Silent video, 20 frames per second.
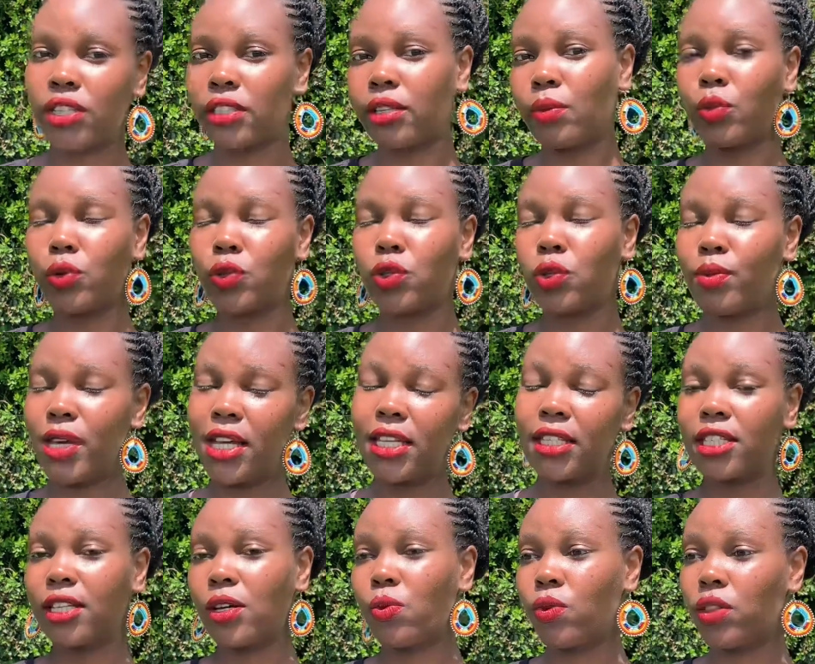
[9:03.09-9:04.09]
are supposed to be in
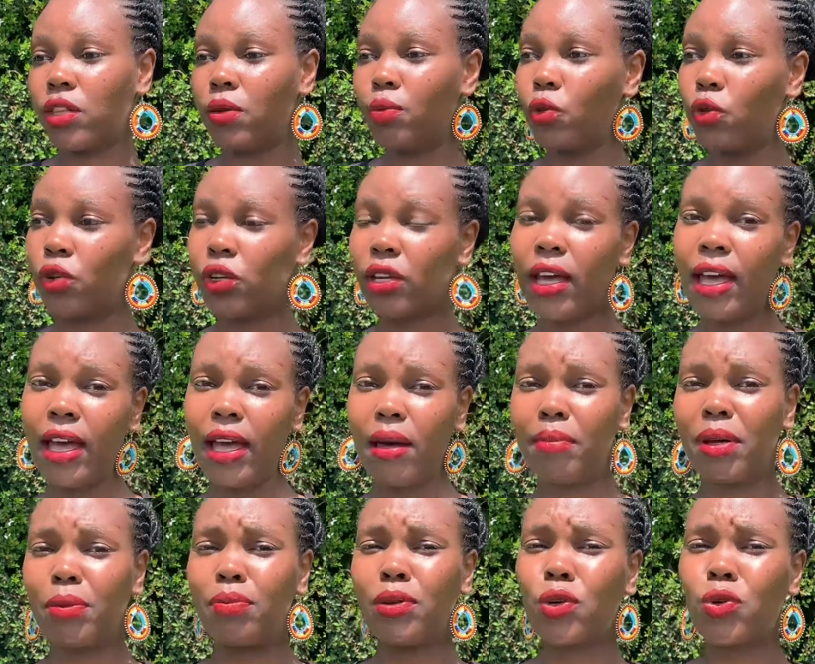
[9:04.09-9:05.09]
sync with the moon,
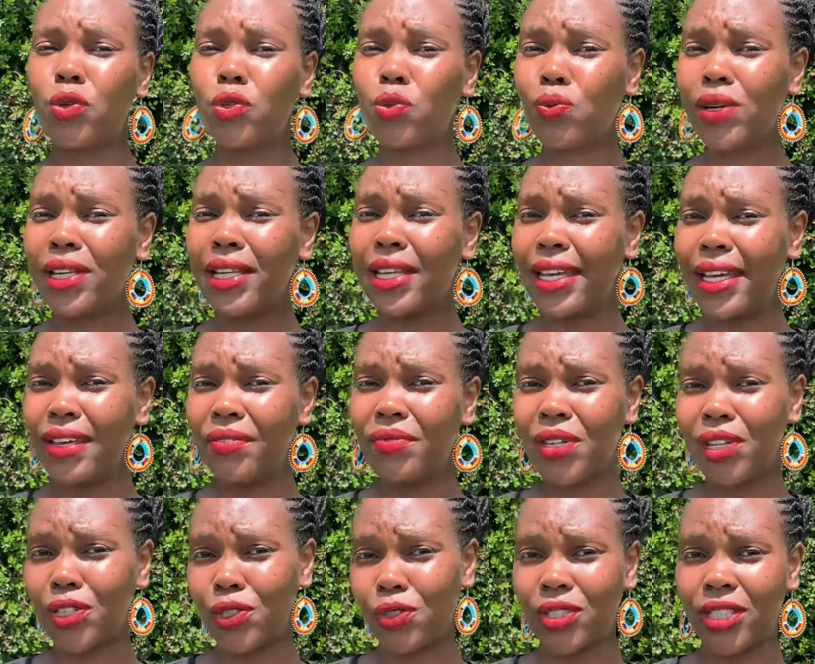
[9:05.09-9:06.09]
but because we live
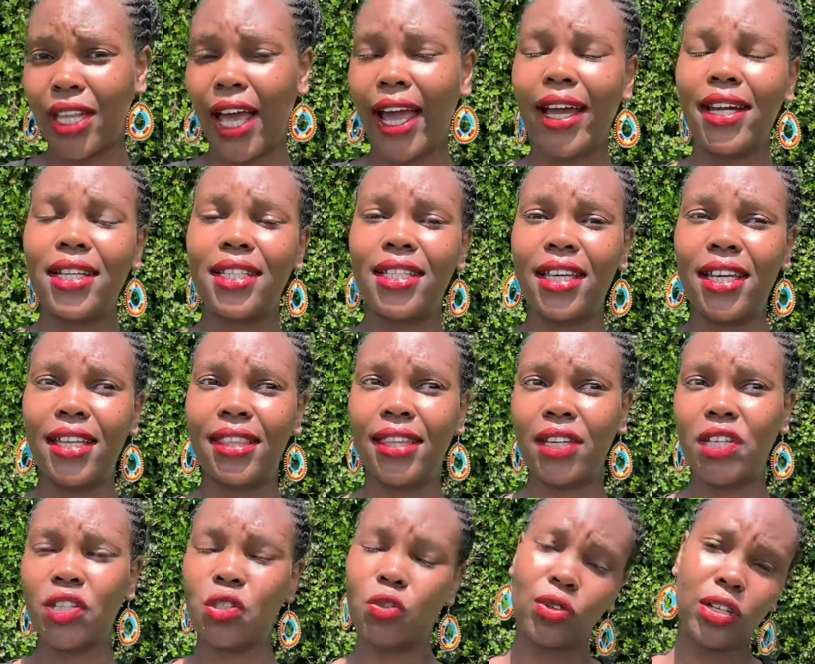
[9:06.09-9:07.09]
in a society
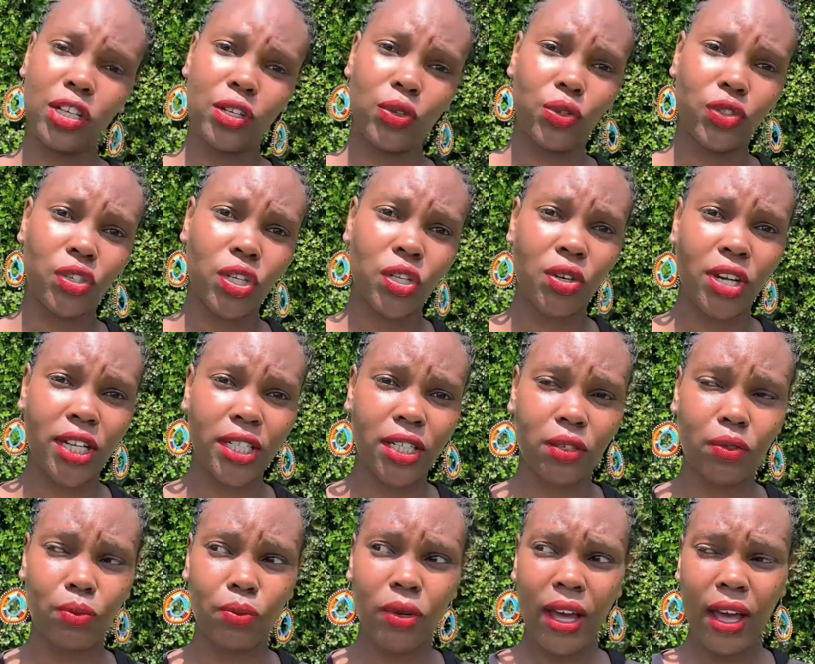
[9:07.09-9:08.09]
that is really not
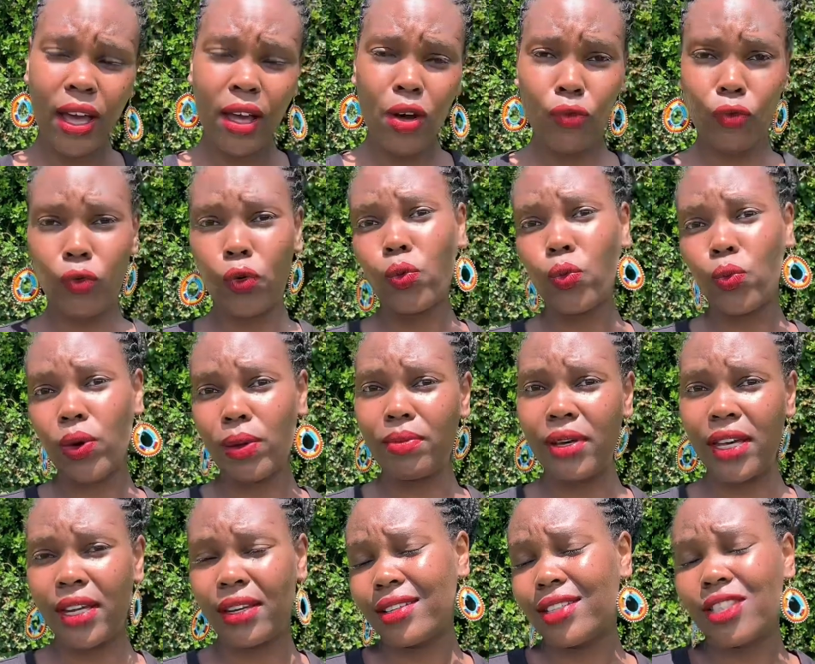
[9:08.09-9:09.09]
created for
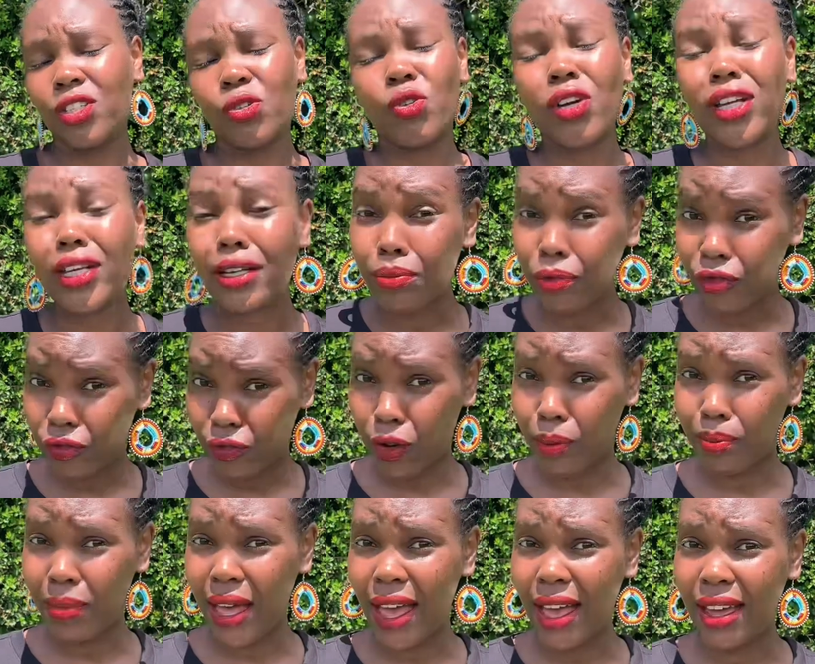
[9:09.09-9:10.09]
women, it's created for
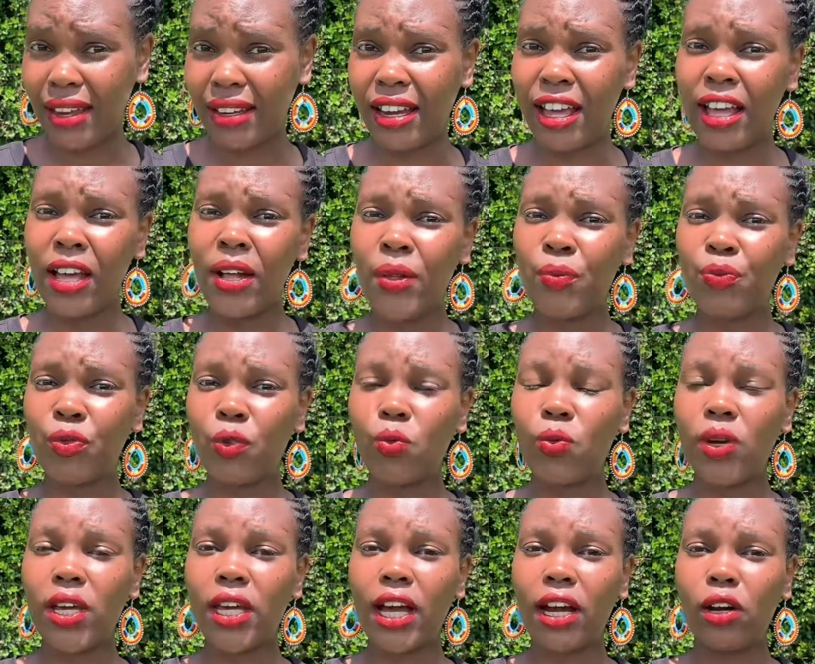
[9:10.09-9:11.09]
men,
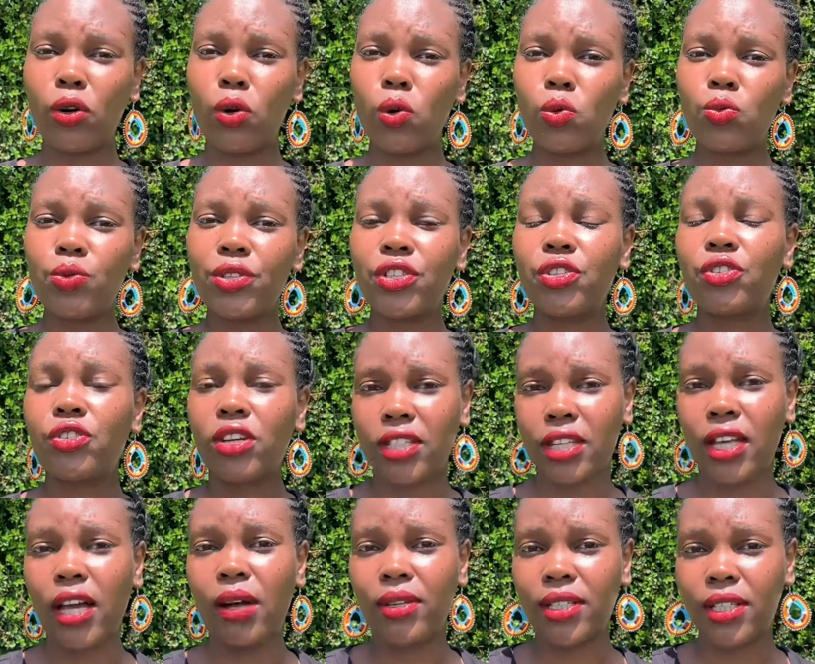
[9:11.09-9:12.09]
we are always
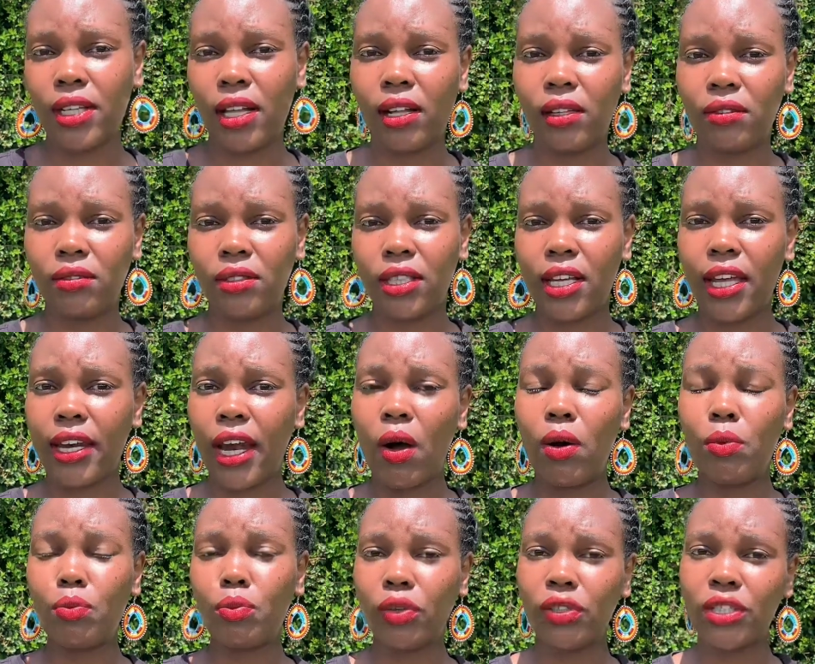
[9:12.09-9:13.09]
stressing ourselves and our
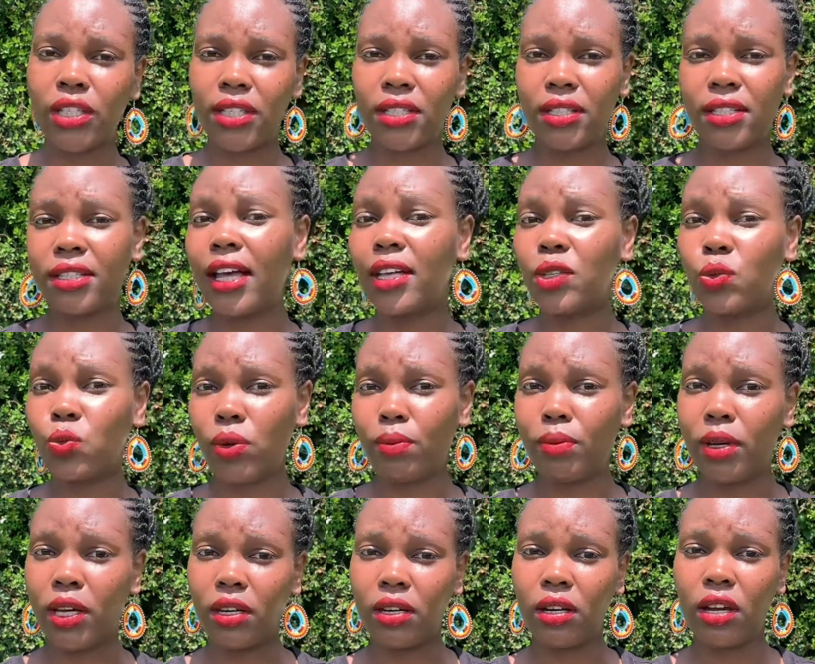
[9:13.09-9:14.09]
bodies as
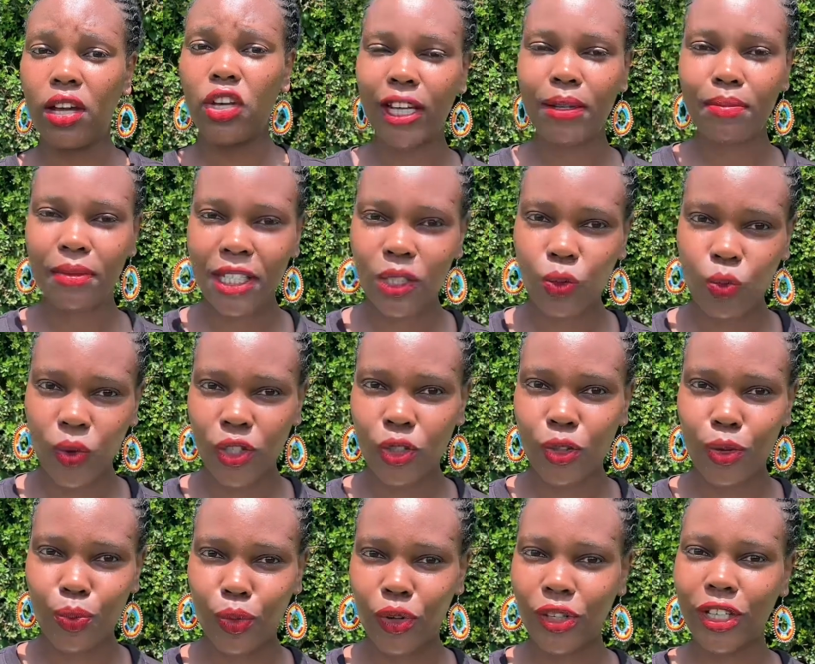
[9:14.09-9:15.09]
women. That means
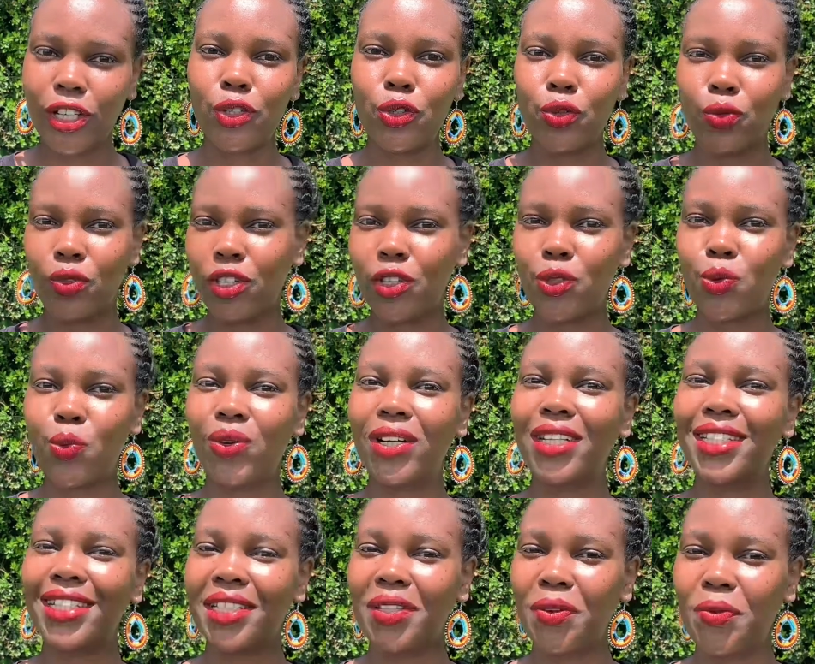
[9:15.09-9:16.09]
once you're born into this
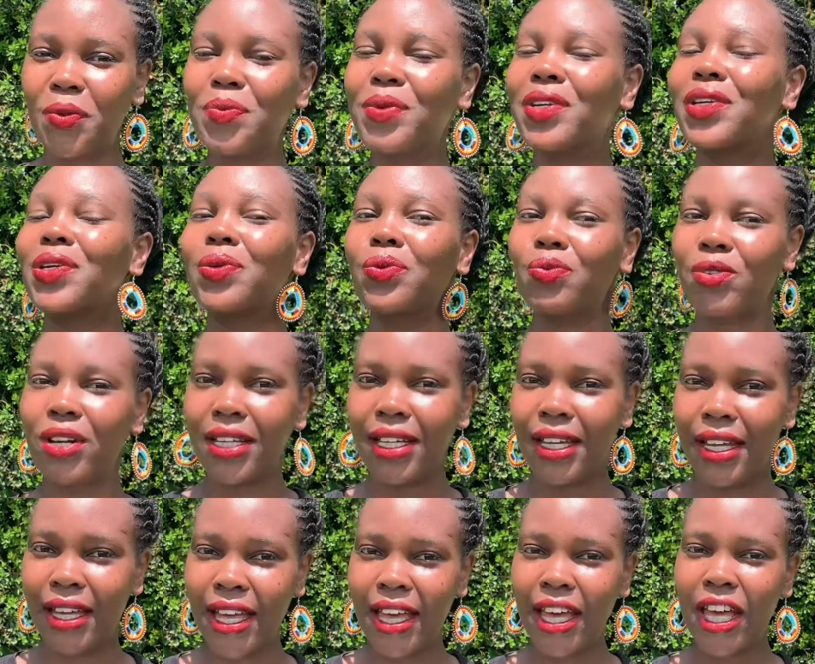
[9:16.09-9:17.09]
world as a woman
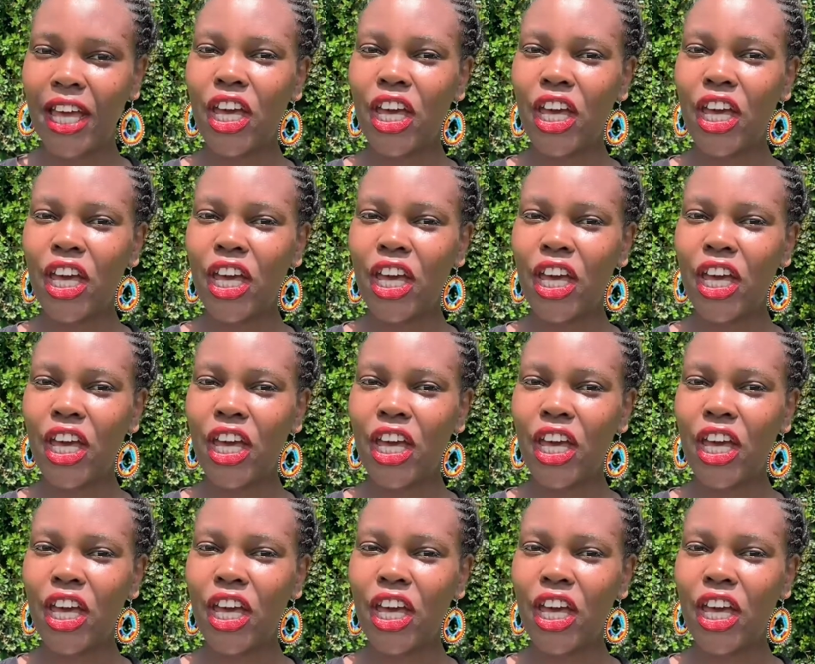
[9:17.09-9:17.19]
already,